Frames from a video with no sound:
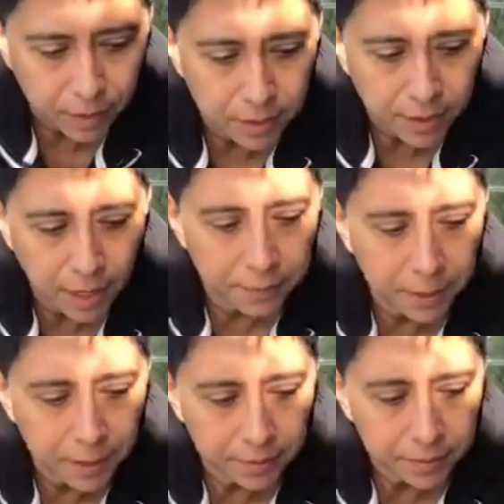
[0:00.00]
have
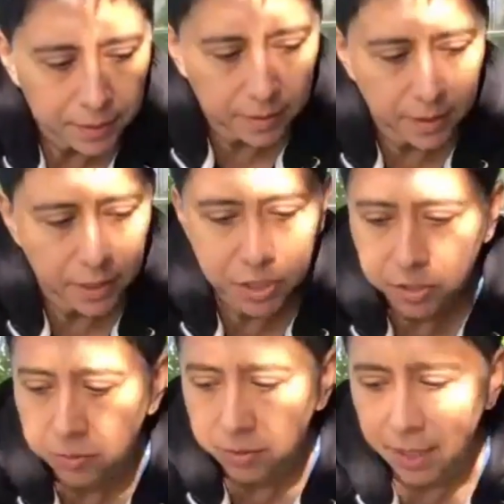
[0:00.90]
a
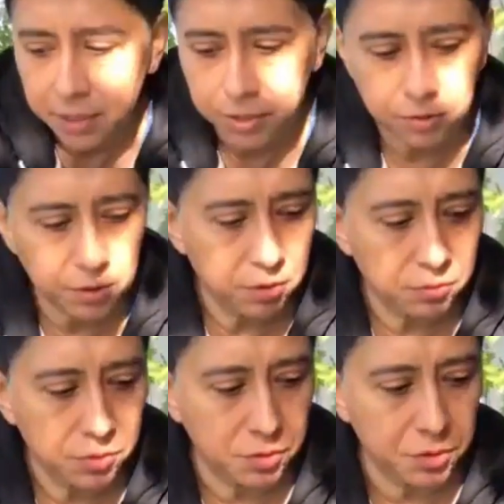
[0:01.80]
tissue next to you
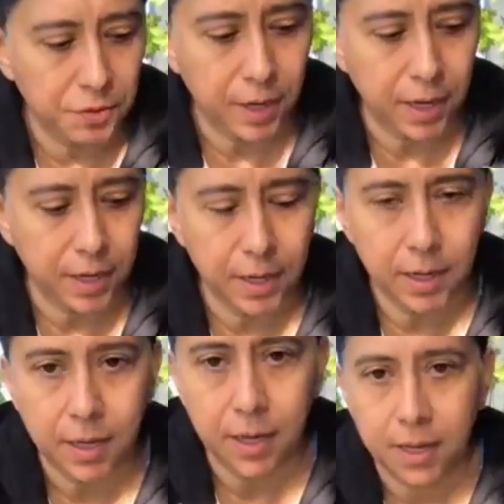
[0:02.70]
so you can
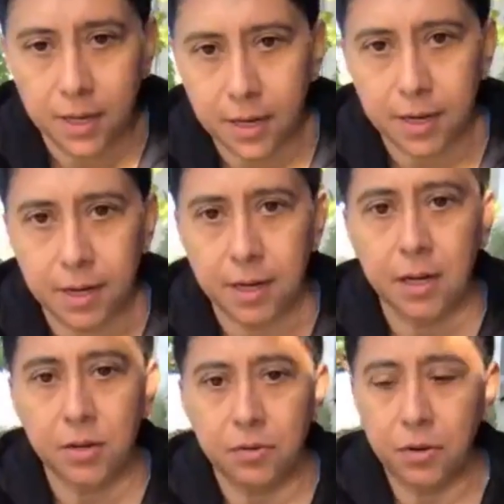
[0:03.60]
clear
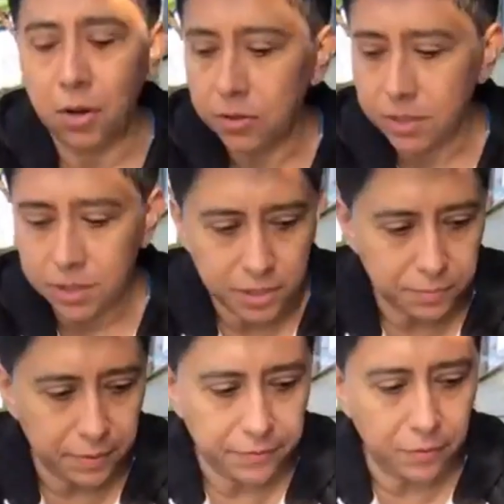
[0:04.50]
your nostrils
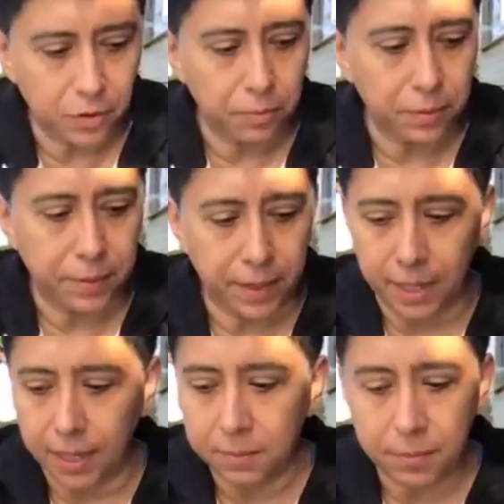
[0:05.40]
before we
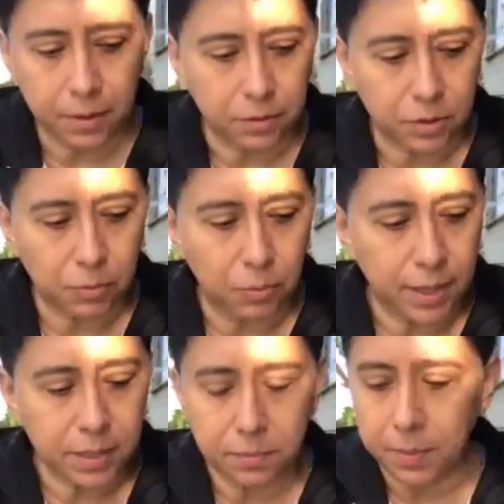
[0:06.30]
begin, because
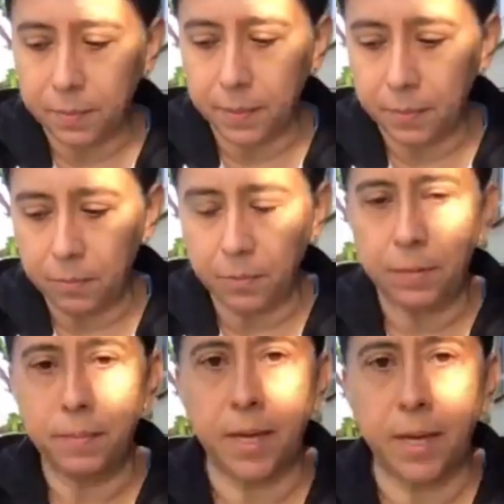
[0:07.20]
once we
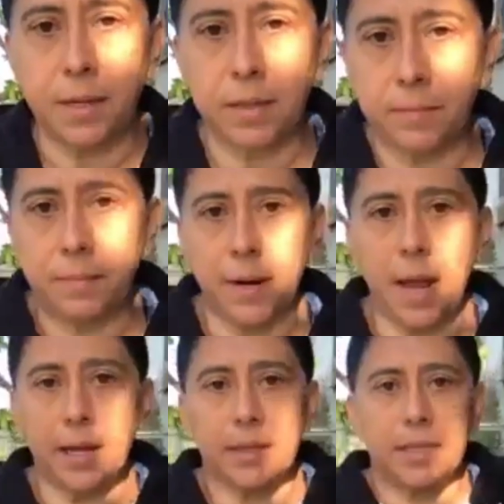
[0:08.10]
begin the
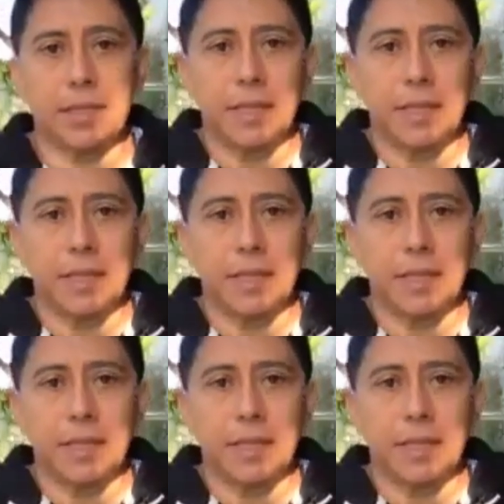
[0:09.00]
practice,